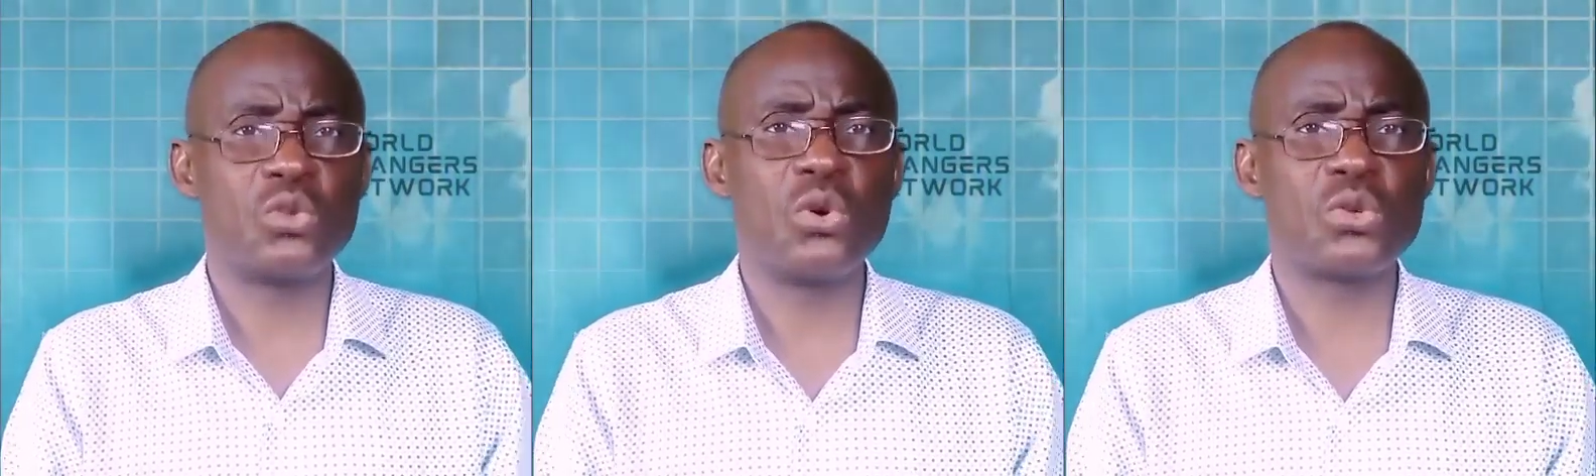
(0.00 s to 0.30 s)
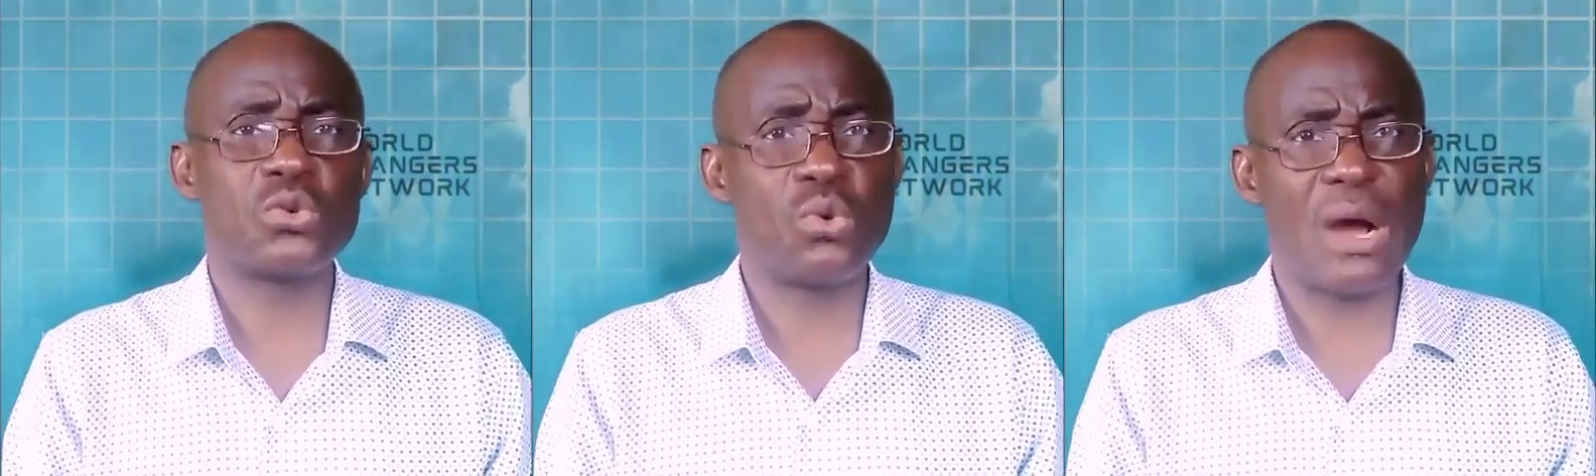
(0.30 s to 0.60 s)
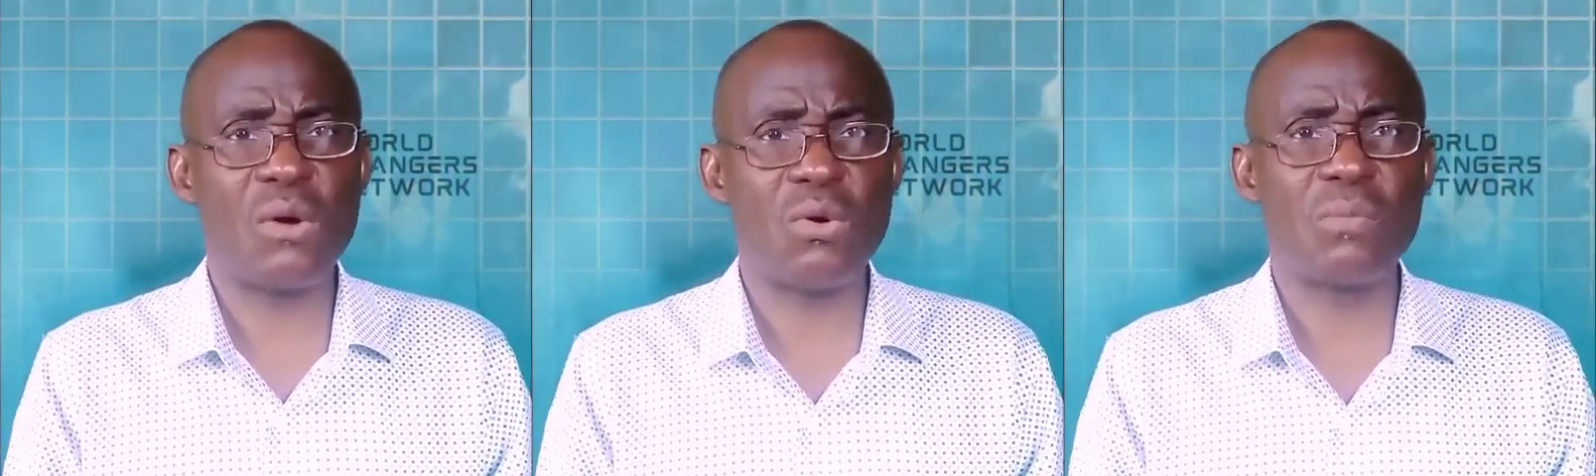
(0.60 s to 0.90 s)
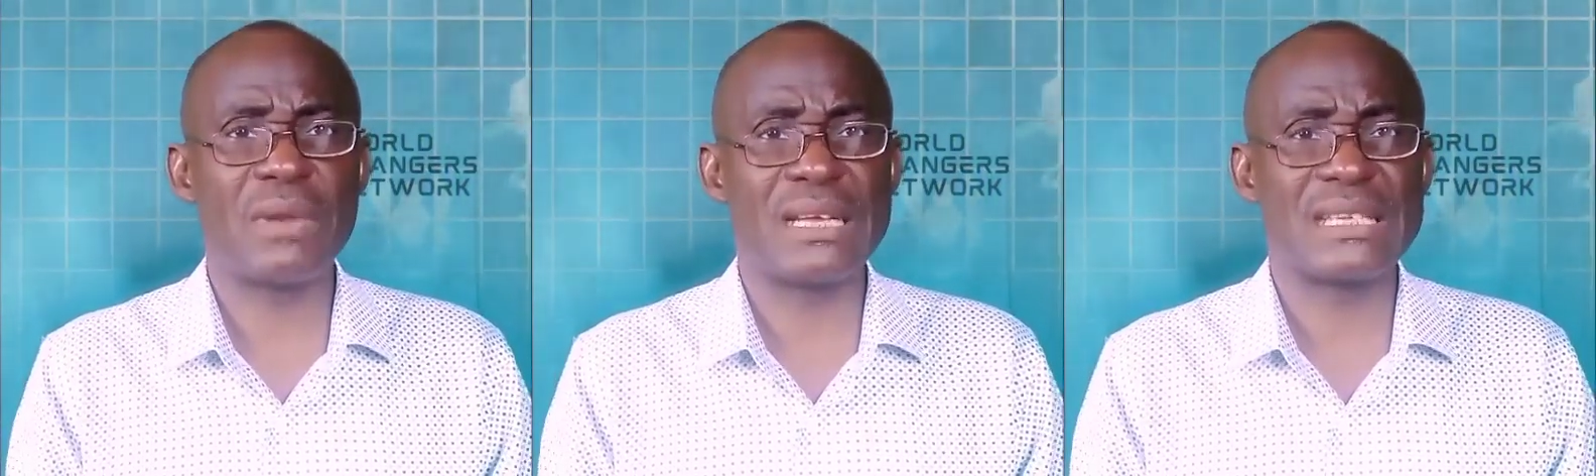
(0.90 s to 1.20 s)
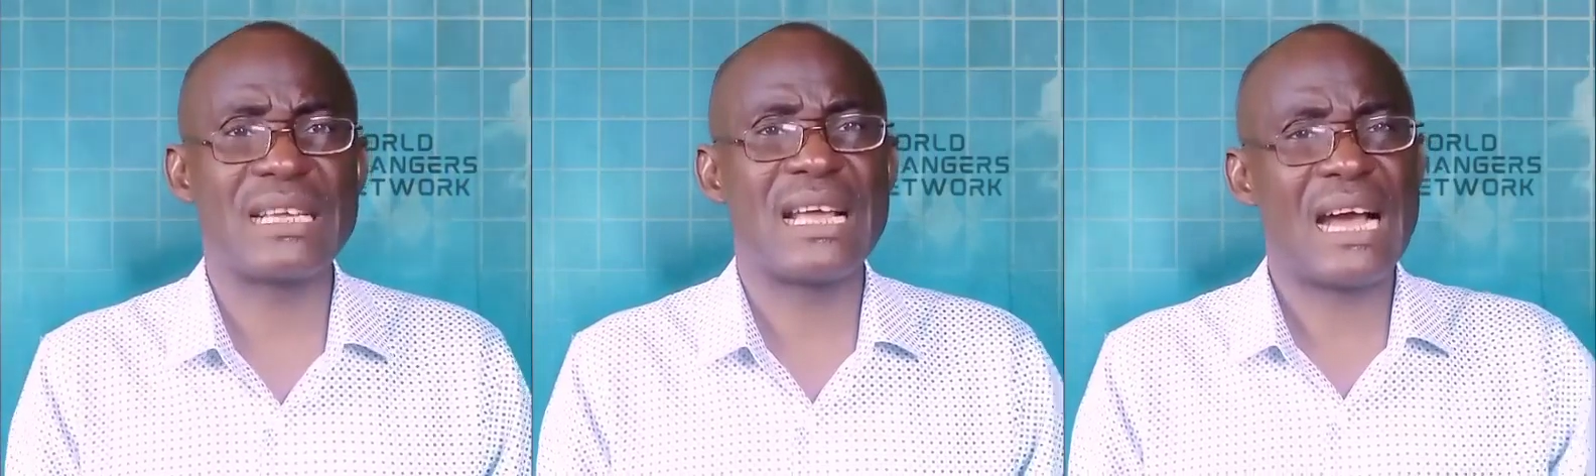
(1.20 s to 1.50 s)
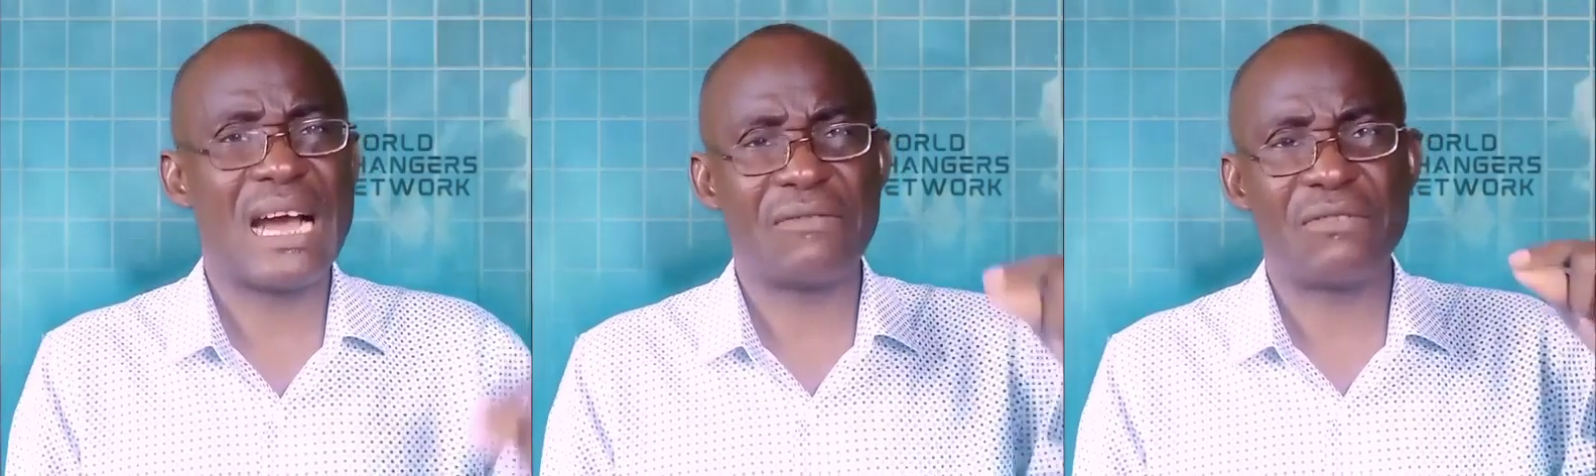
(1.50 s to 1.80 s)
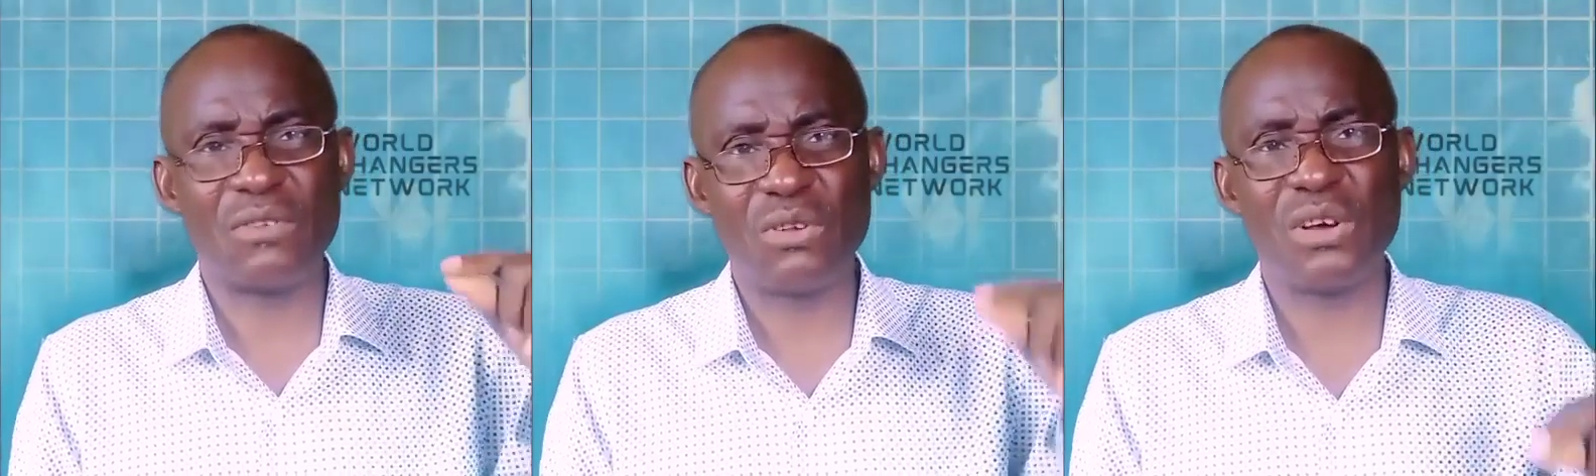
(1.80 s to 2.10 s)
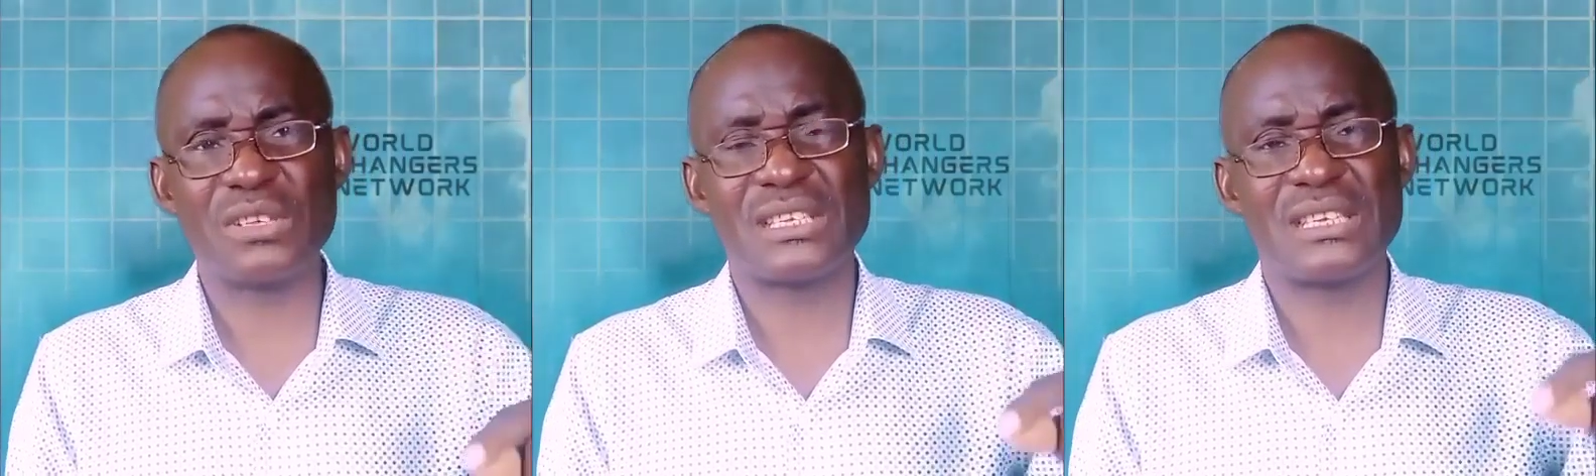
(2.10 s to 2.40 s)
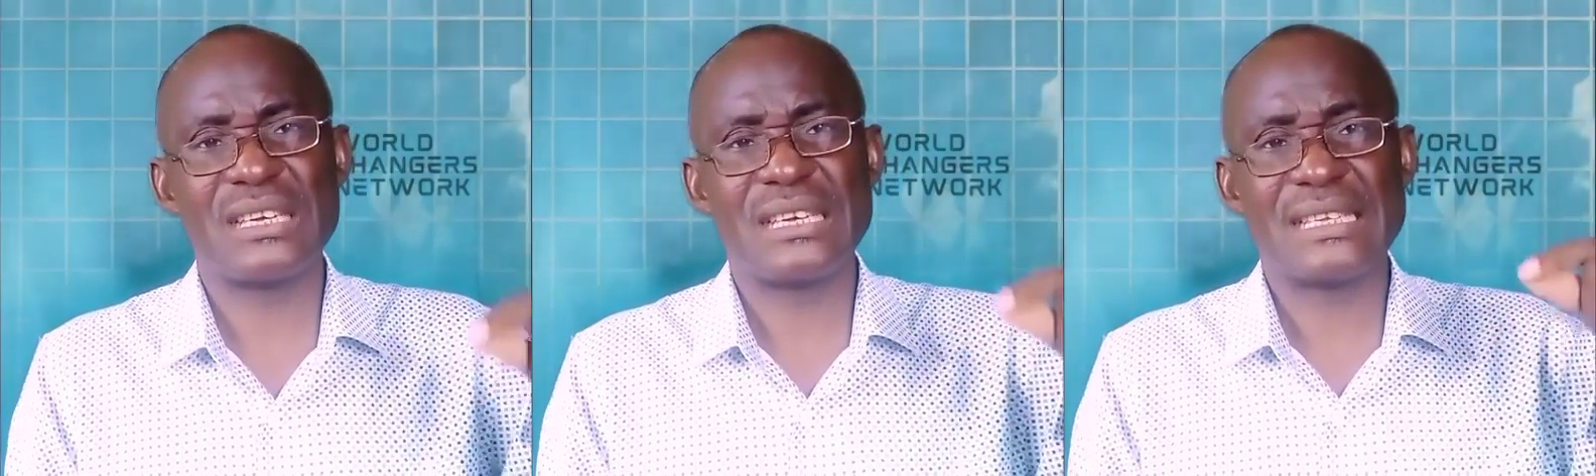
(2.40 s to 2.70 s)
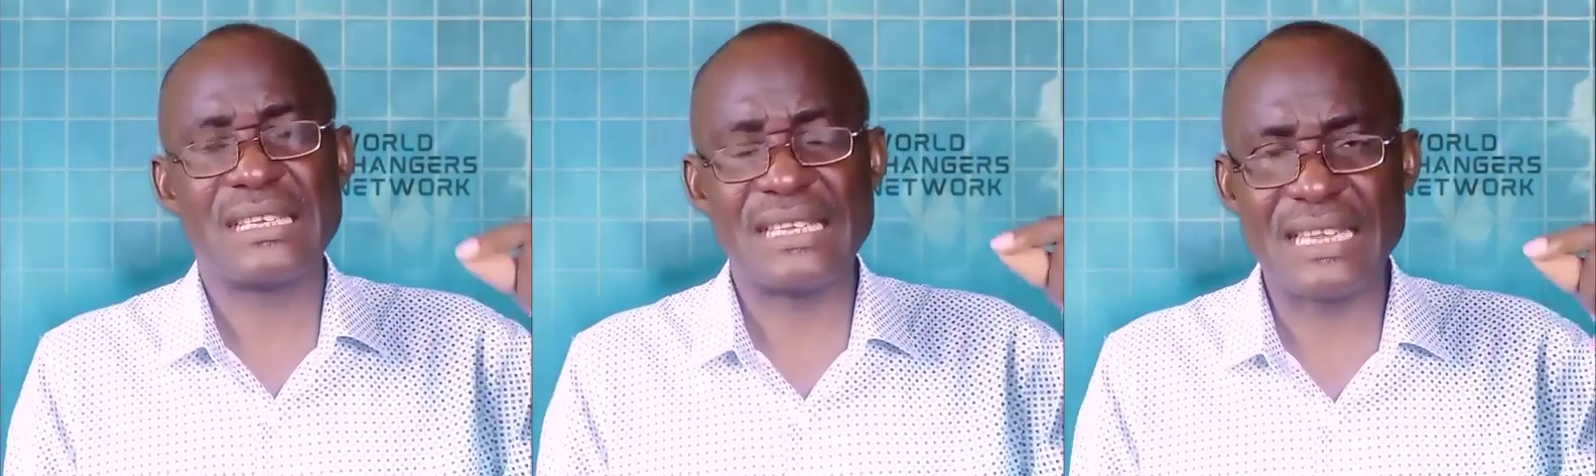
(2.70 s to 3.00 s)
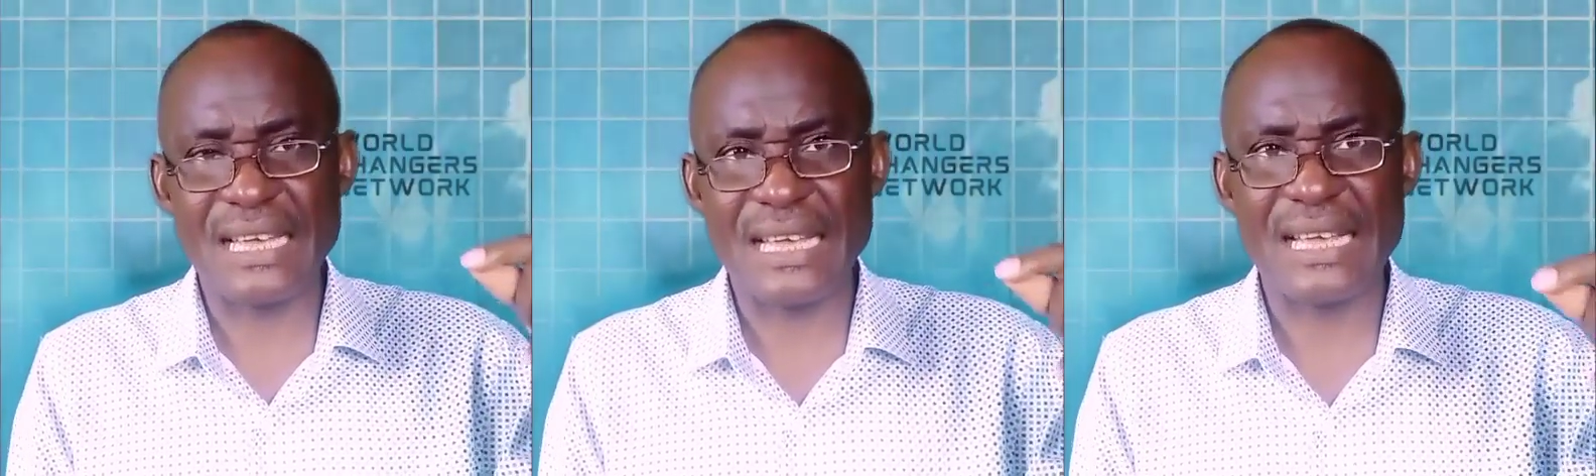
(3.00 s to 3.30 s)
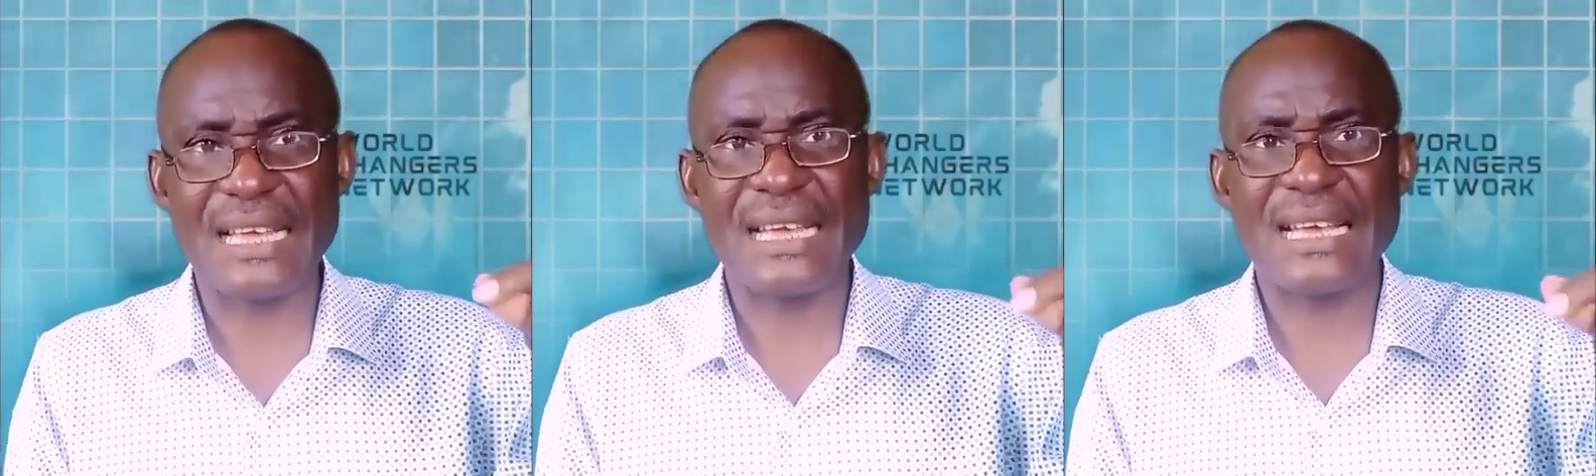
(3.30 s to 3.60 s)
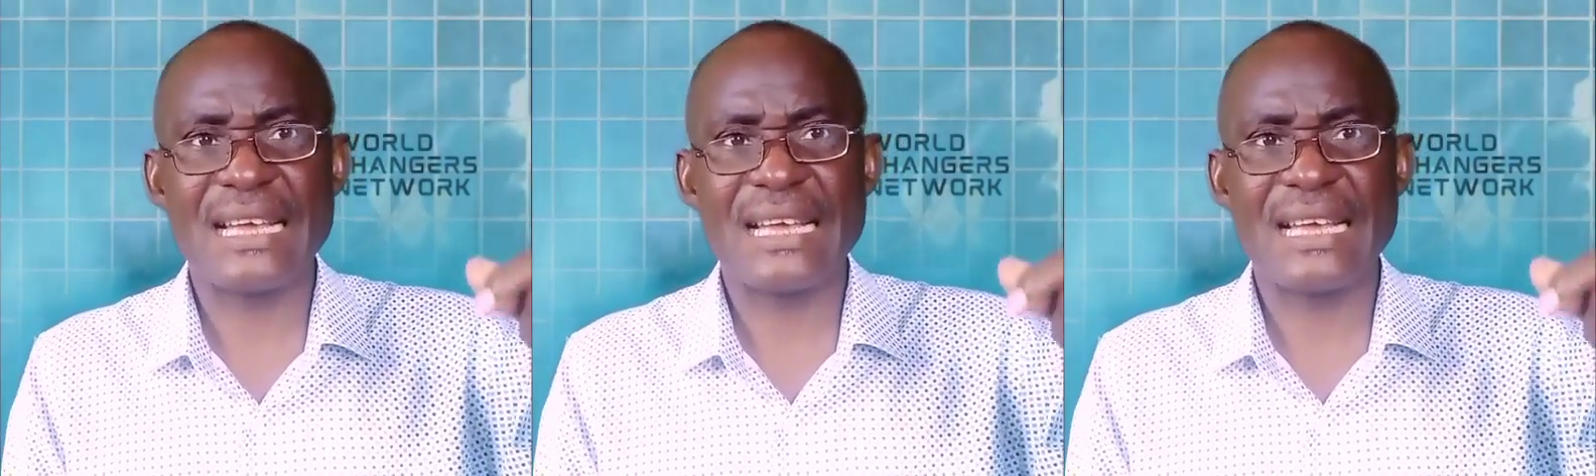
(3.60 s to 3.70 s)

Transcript: Those who are hopeless have lost the